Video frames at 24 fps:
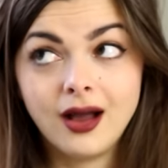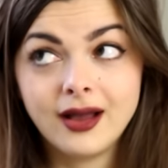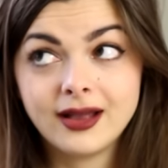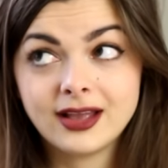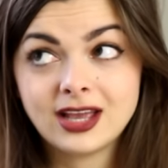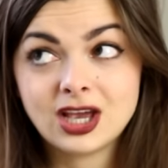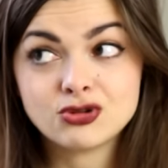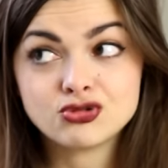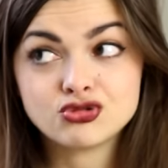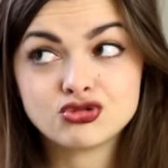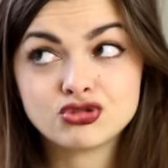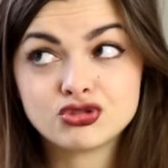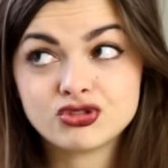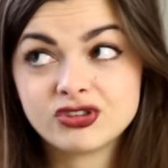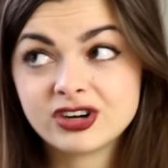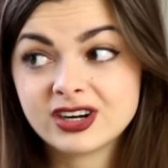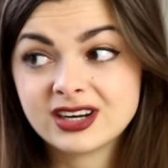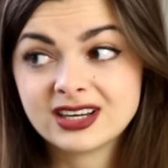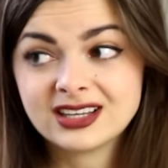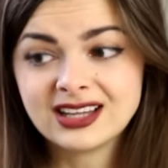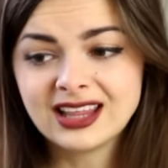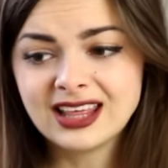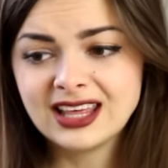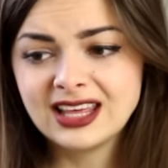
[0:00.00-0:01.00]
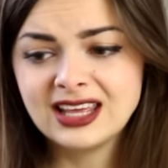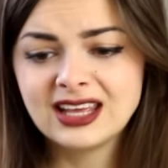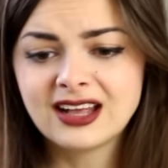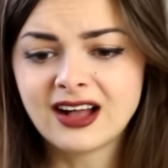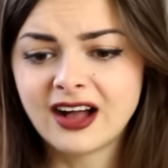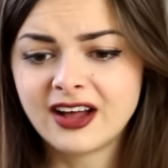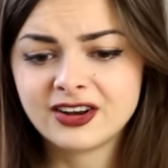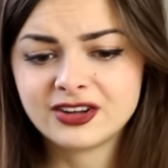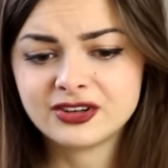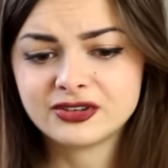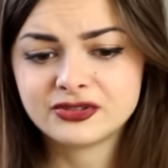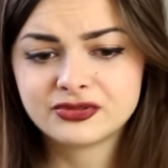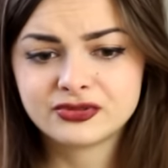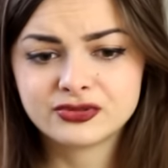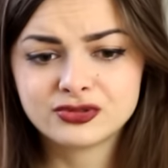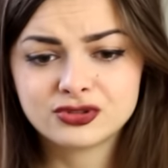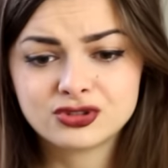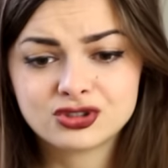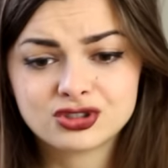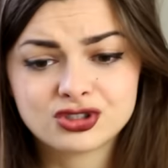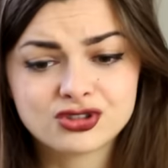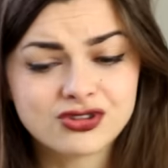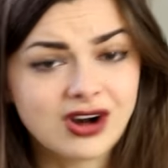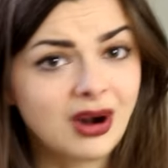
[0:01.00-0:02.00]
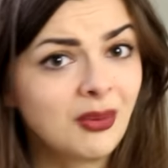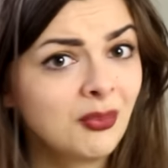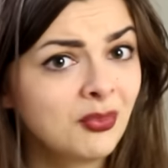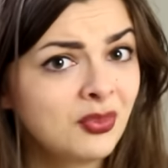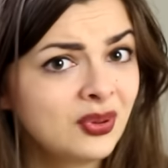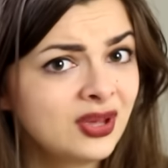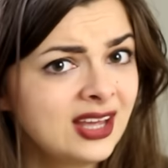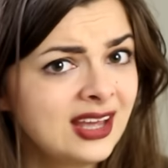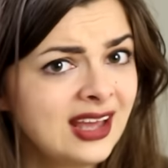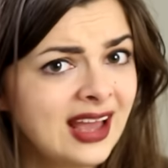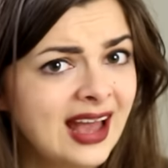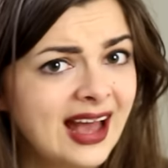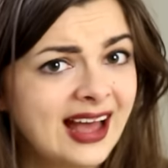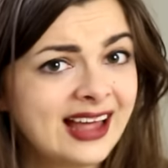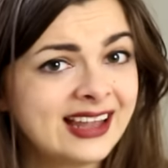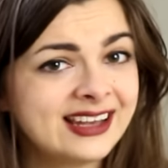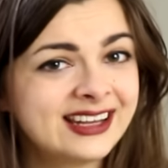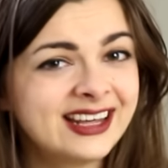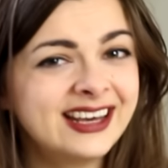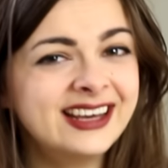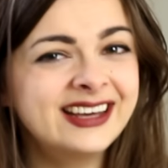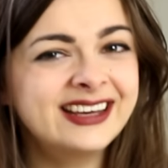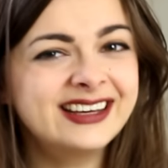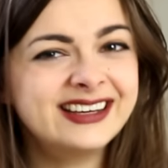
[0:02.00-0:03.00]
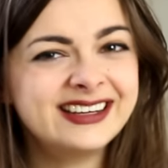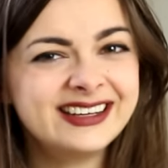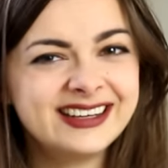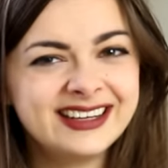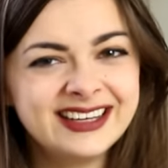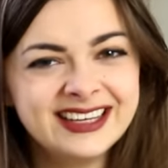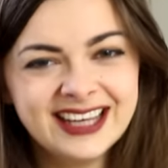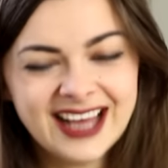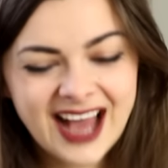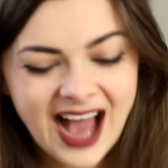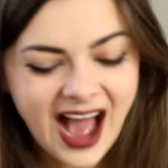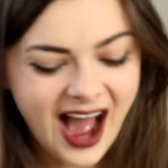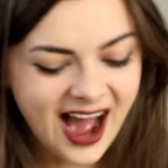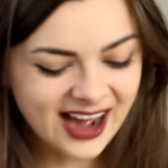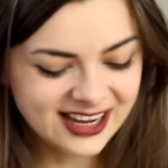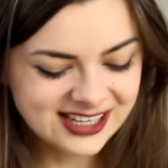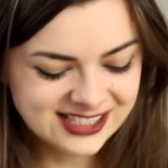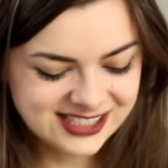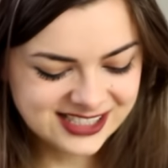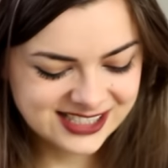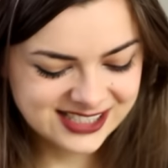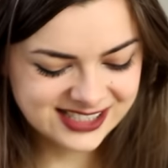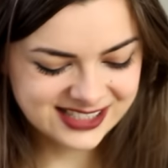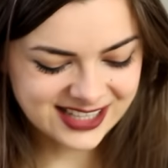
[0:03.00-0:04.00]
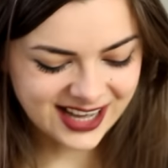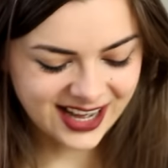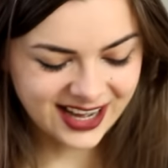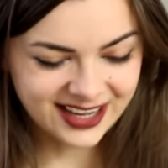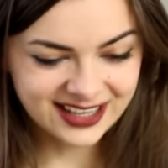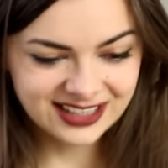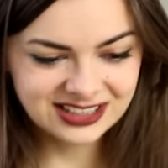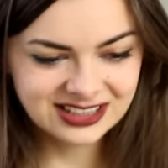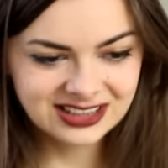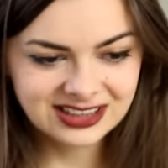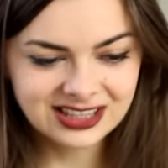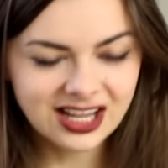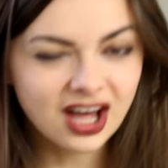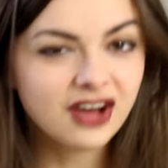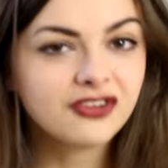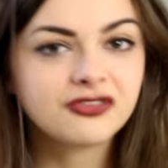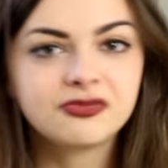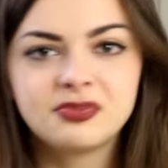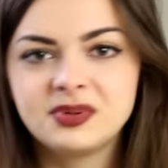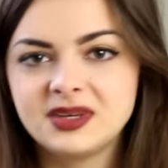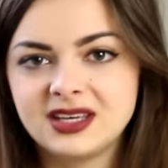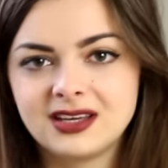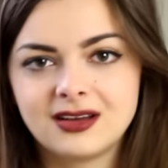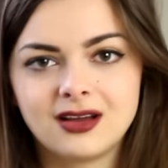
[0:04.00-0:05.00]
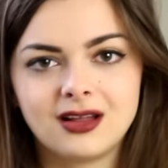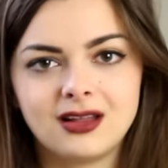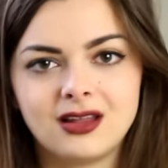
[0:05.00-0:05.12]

get really kind of grumpy, and I just, I love being